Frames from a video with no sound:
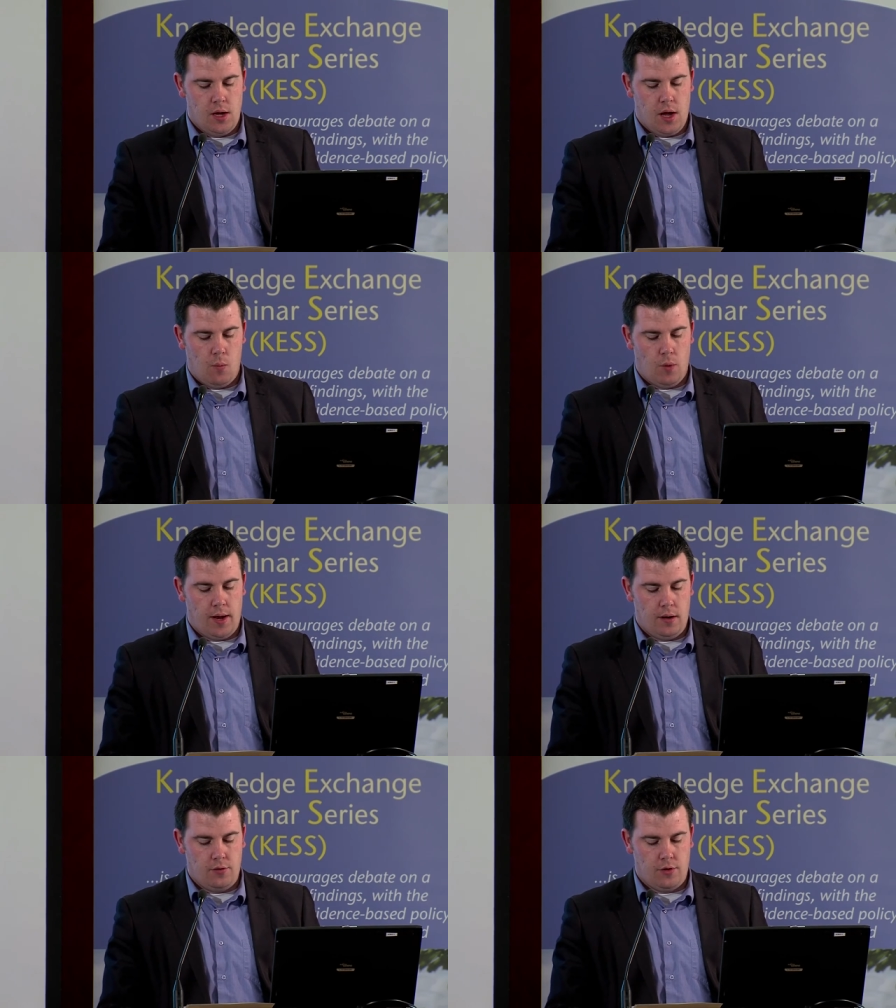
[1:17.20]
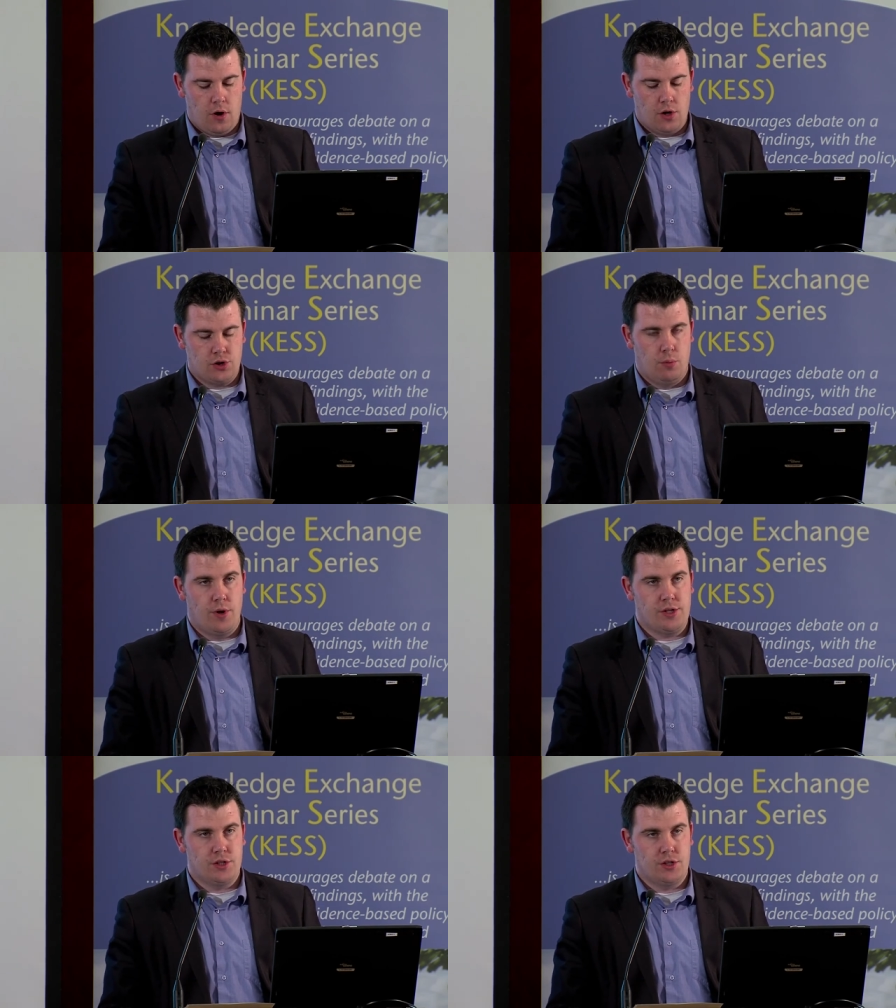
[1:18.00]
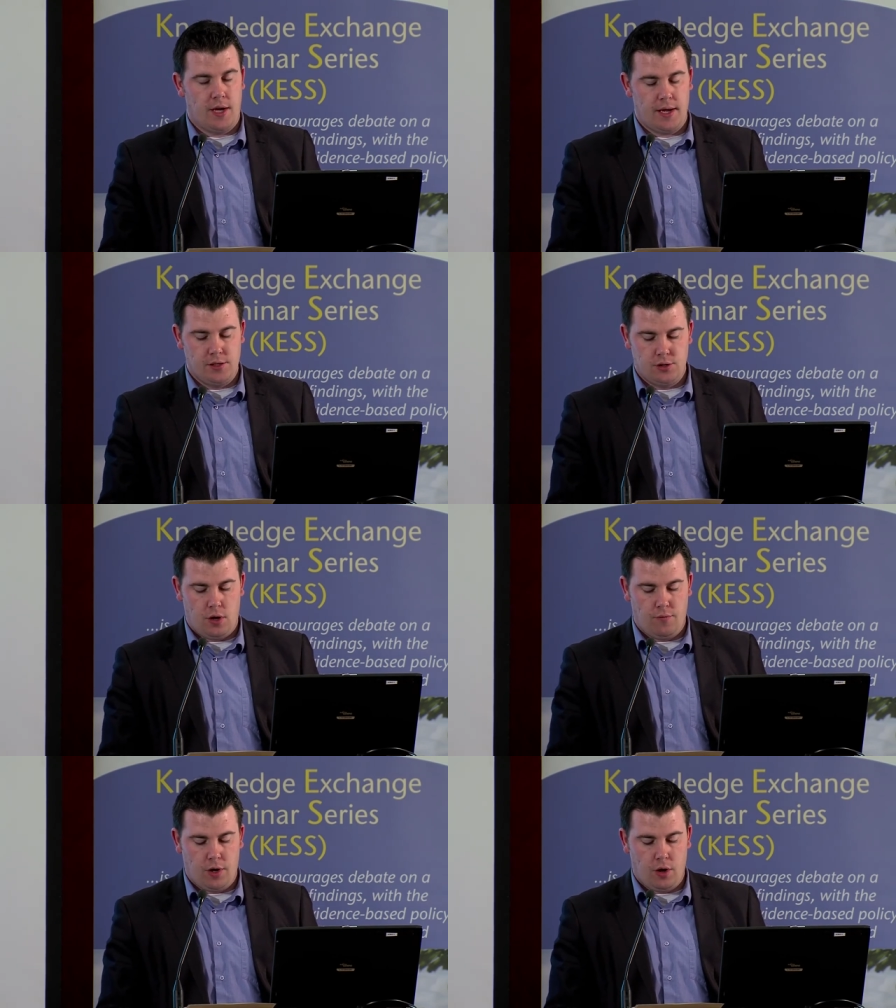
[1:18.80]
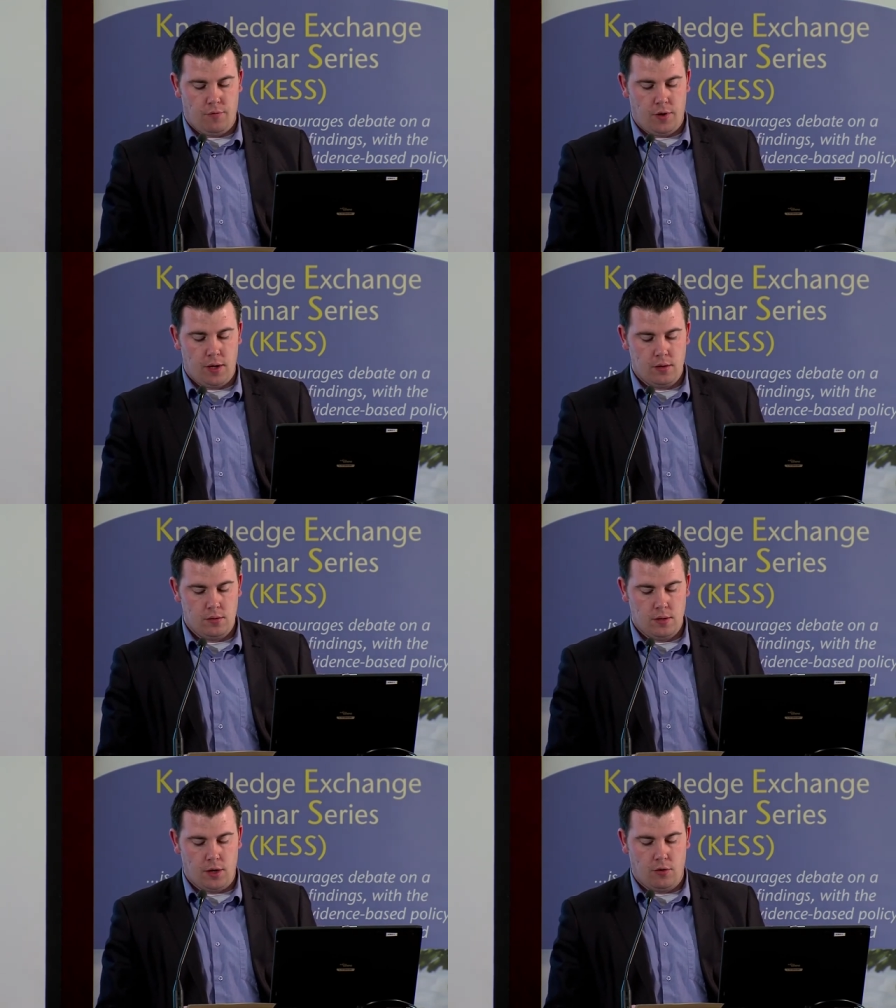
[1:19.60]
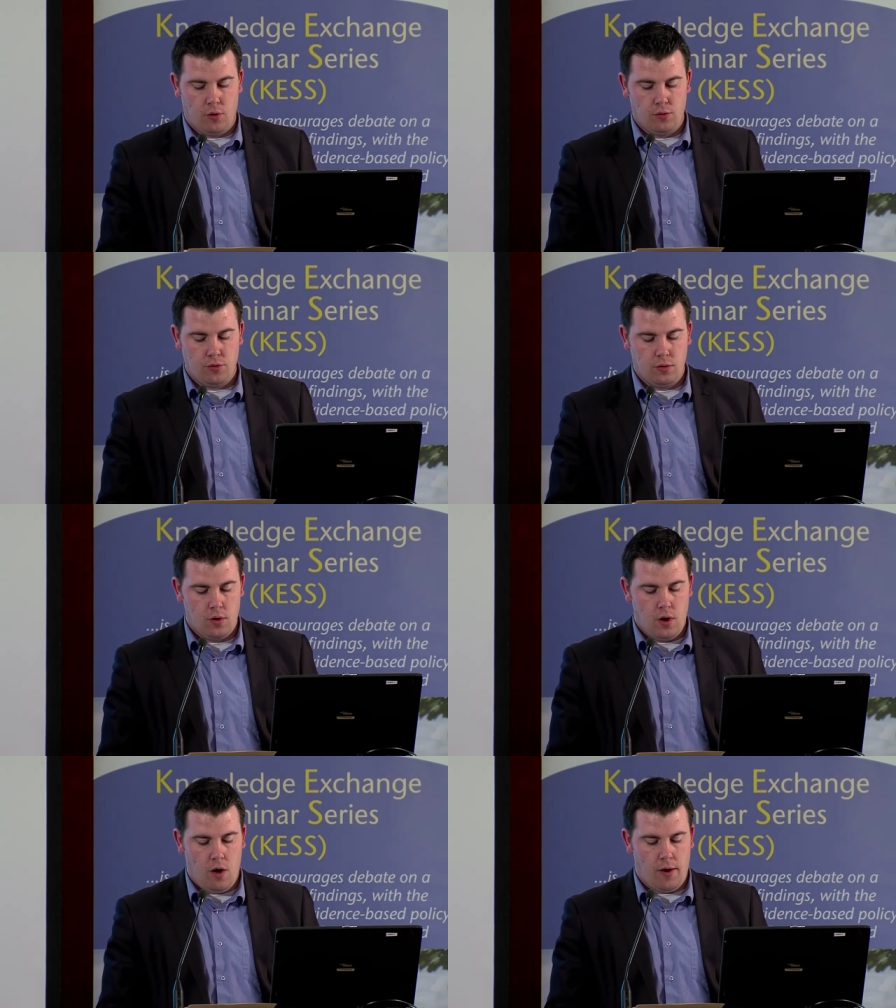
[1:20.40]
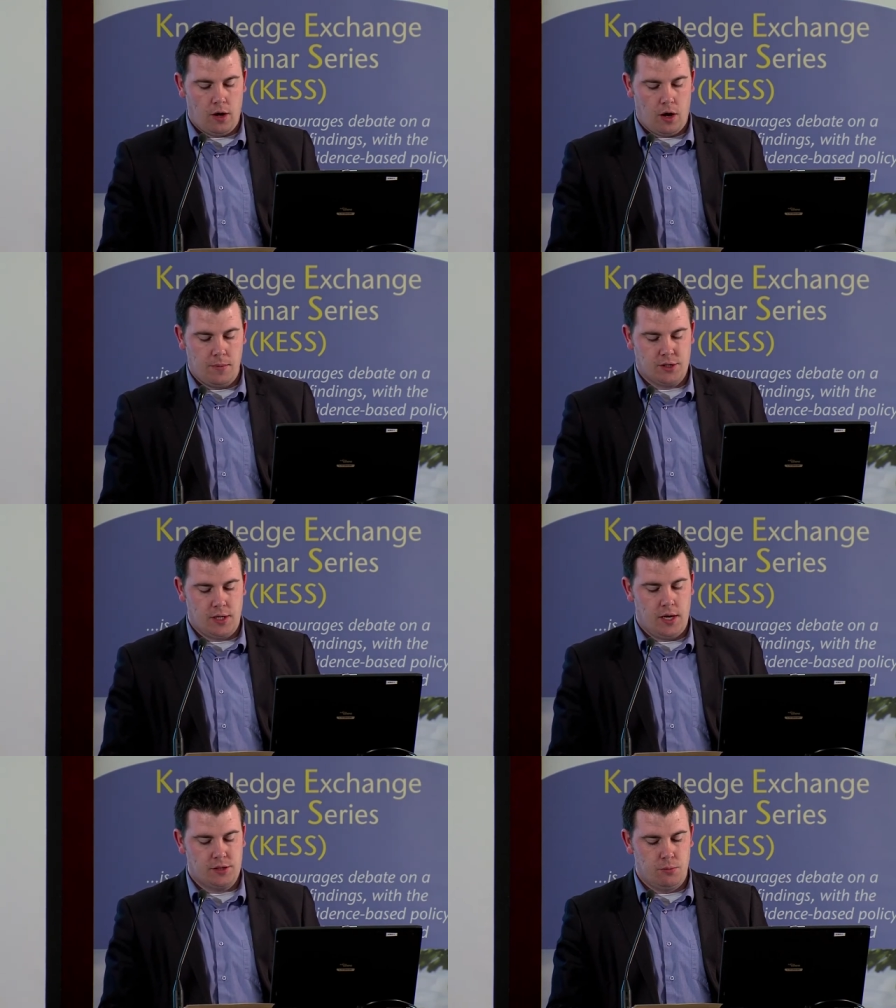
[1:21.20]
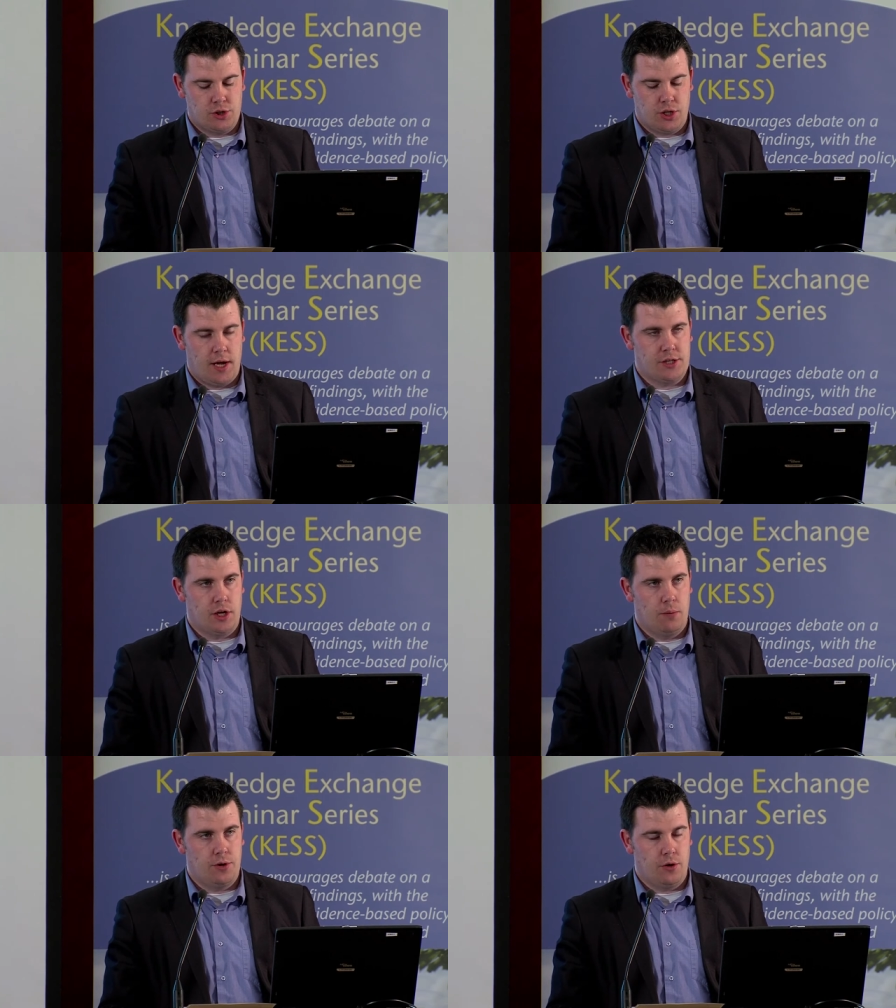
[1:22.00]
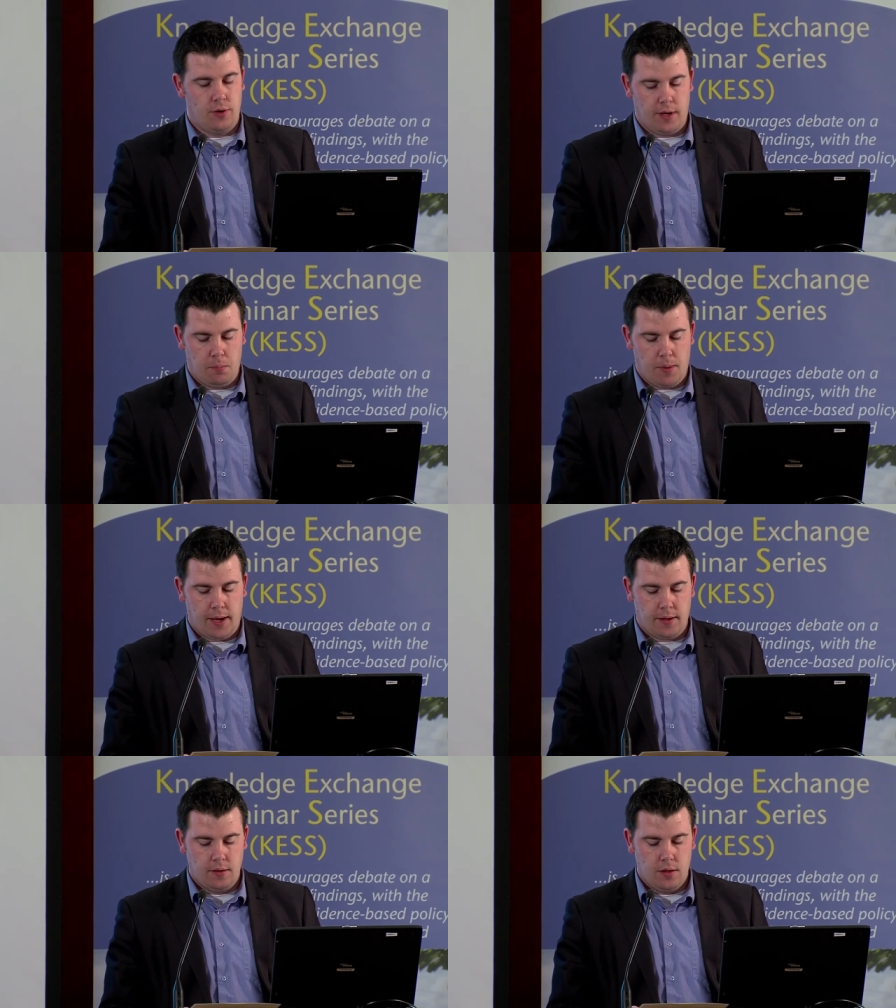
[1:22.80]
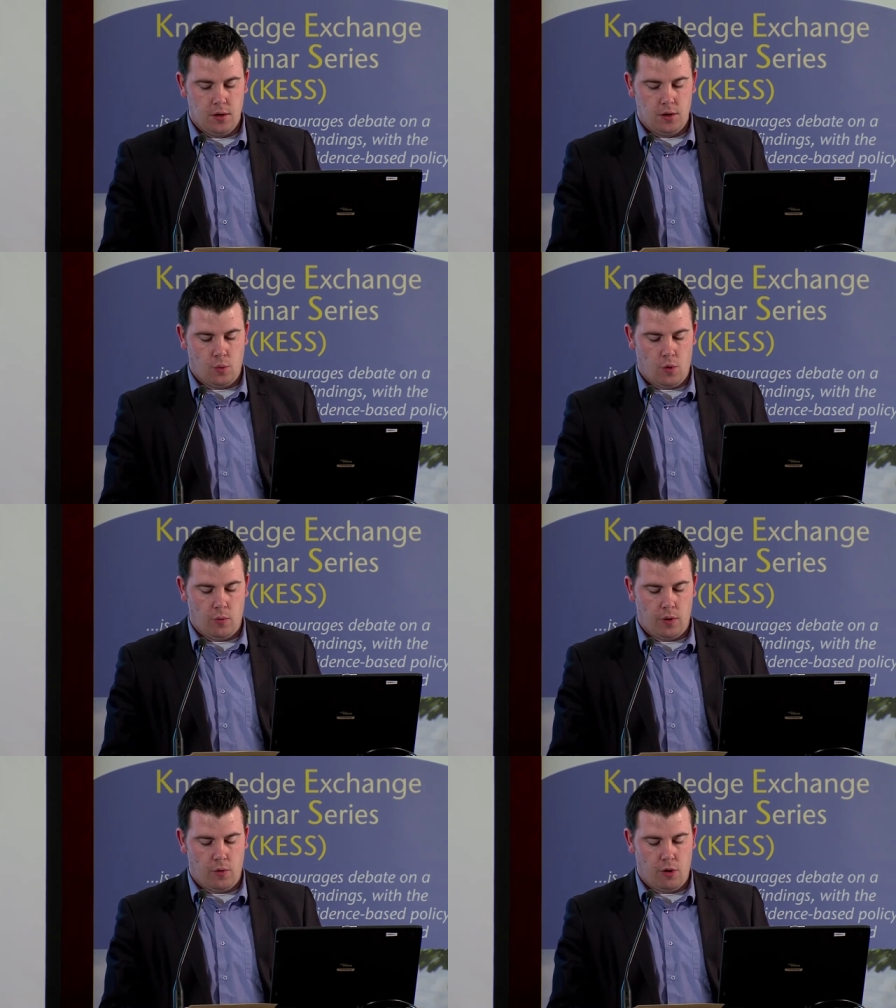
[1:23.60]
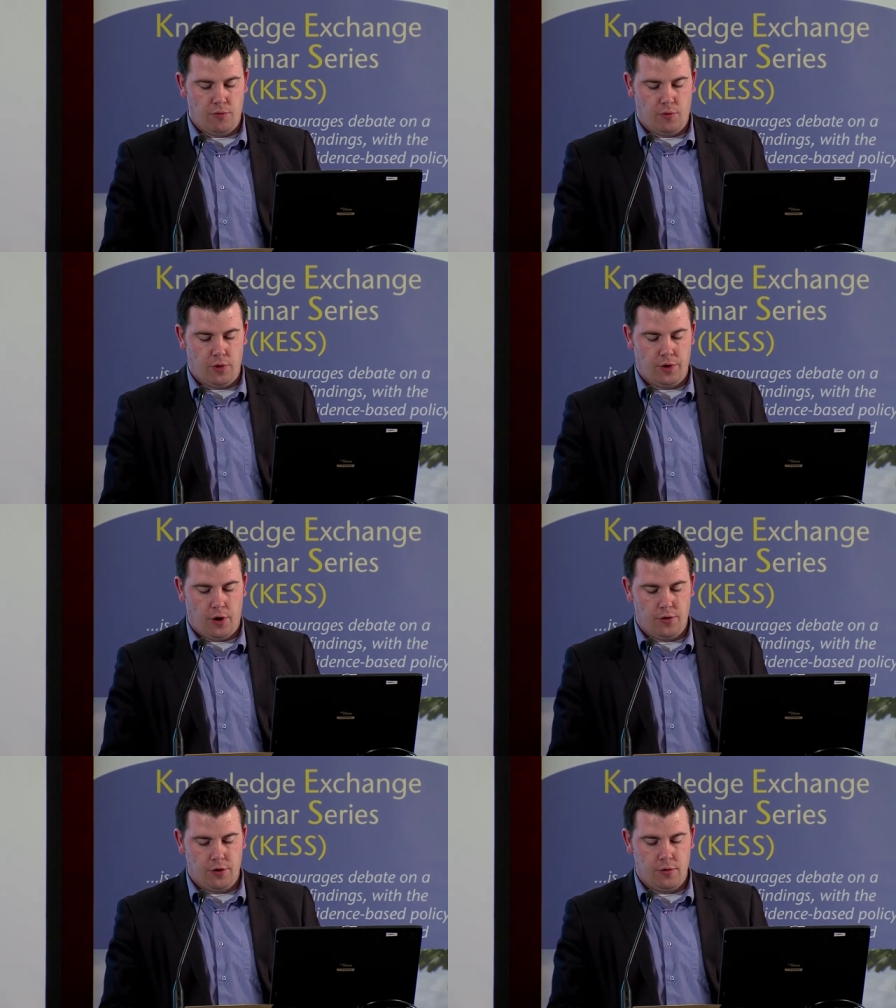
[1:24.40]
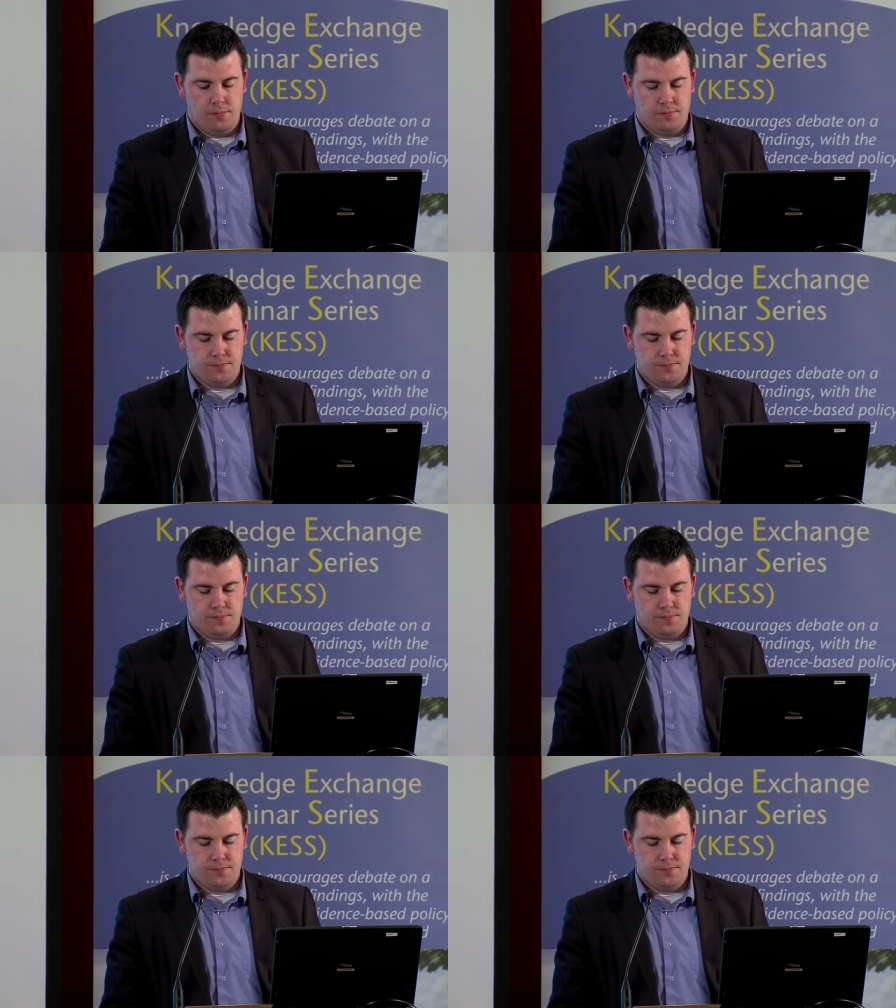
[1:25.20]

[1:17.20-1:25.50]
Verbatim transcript: And while there are some recent signs of recovery and growth, our economy still has much catching up to do to get back to where we were before the downturn.